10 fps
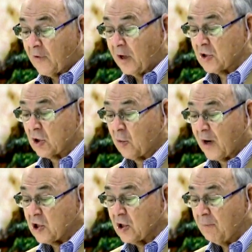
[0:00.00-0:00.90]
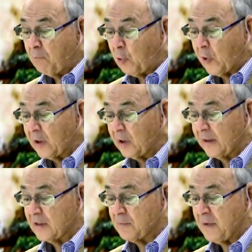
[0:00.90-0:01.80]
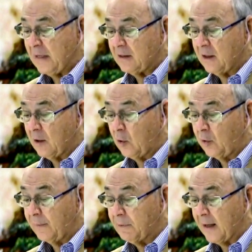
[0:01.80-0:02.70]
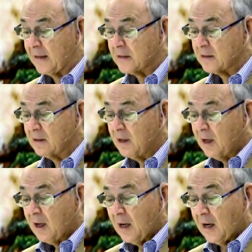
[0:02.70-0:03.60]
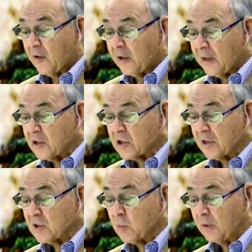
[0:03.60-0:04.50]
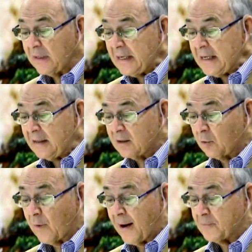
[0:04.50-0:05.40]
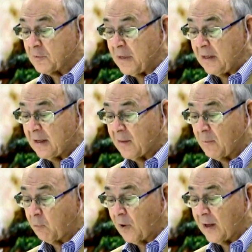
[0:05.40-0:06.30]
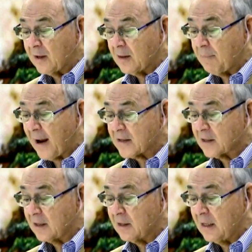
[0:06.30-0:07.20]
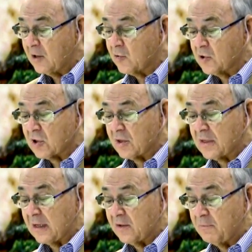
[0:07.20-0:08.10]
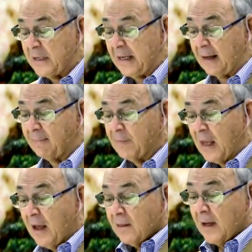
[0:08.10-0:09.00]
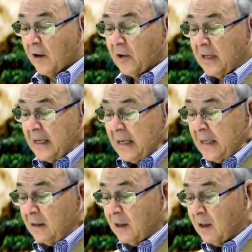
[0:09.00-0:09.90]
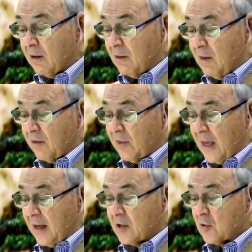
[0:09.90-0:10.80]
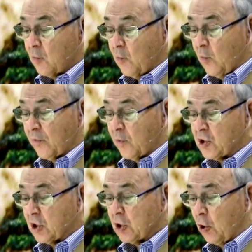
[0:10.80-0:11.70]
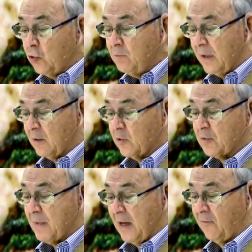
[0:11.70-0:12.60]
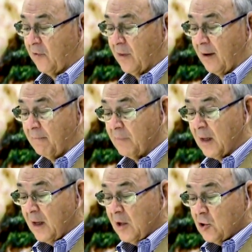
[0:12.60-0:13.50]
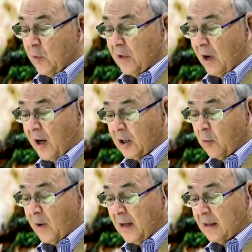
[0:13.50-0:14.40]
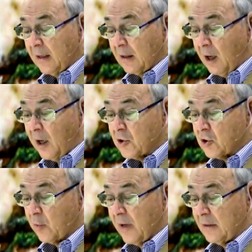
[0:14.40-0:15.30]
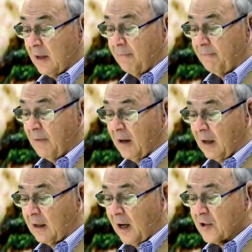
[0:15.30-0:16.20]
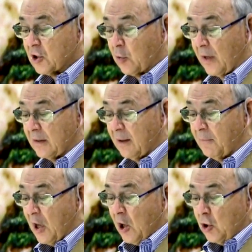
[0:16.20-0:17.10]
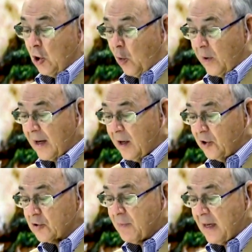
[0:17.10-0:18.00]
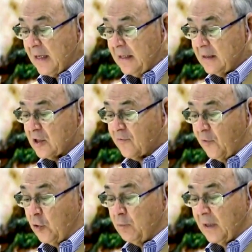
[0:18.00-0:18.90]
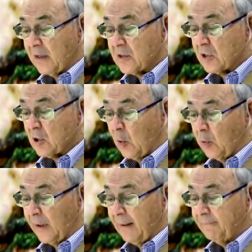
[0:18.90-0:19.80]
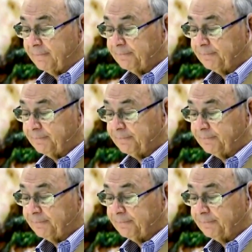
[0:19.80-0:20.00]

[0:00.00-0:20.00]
of consecration and boil its meat in a holy place. Aaron and his sons will eat the ram's meat and the bread in the basket at the entrance to the tent of meeting. They are to eat the things with which atonement was made for them, to inaugurate and consecrate them. Uh, consecrate them. No one else may eat this food because it's holy.